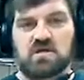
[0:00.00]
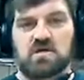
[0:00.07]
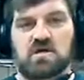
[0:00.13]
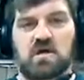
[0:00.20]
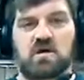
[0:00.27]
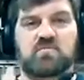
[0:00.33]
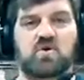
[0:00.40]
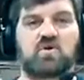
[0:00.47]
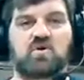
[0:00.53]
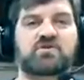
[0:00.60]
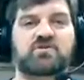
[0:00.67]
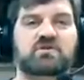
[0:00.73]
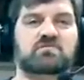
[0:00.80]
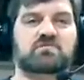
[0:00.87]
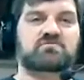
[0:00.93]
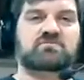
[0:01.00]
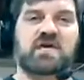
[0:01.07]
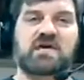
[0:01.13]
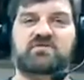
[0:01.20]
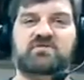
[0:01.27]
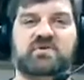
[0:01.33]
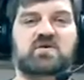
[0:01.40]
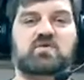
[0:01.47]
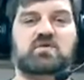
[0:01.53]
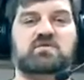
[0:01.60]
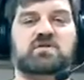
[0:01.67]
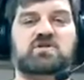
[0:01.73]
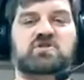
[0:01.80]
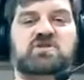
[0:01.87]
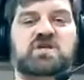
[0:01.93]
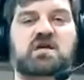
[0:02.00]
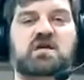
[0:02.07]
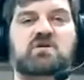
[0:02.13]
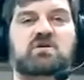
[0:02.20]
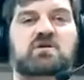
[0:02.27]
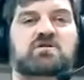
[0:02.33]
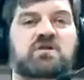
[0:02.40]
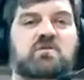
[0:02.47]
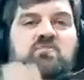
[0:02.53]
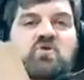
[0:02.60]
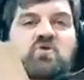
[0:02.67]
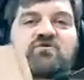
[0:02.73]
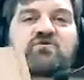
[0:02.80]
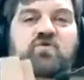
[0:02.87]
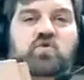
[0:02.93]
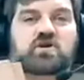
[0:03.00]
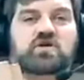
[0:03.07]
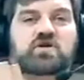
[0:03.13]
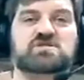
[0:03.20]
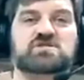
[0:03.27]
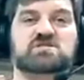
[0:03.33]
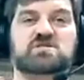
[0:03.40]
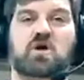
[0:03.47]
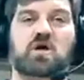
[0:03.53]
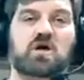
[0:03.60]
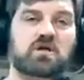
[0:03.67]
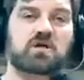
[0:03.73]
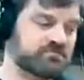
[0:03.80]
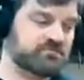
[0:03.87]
are both that 3/4 inch thick oak. They're both 4 inches tall.